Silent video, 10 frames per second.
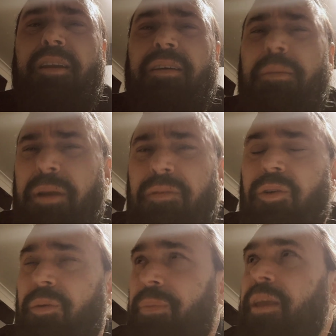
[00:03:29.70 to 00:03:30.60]
let me have a
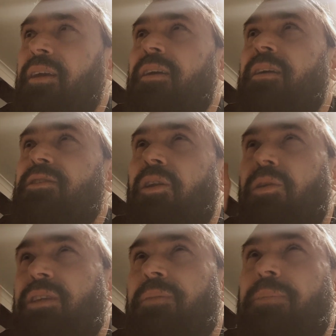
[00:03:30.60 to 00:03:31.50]
look. So I
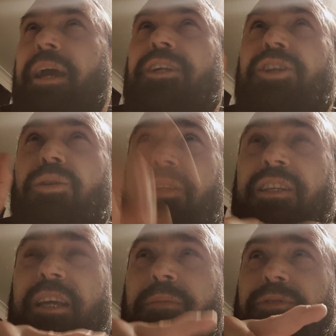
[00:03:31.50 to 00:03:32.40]
looked in the pantry, looked
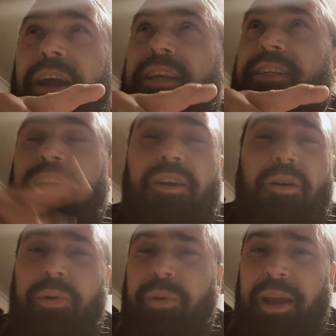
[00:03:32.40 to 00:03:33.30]
in the deep freeze, and
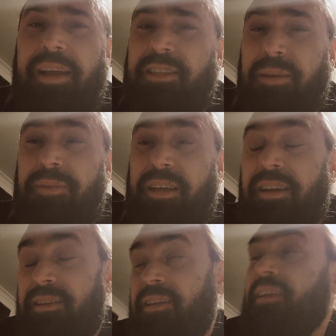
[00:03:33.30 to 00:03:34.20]
I'll create something. And now